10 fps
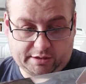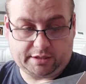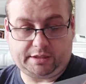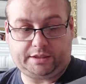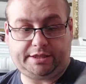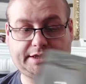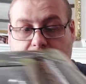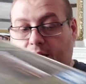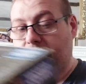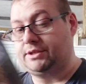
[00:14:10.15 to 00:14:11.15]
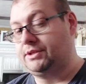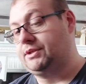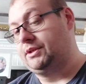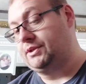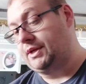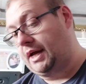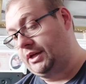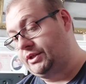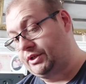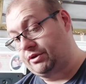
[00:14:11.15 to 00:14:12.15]
leader class in
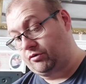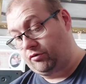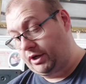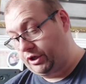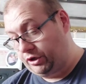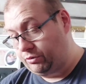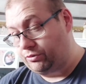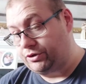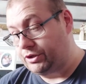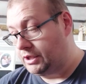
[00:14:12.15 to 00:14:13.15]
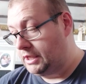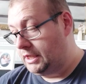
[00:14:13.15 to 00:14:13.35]
size. He's quite huge.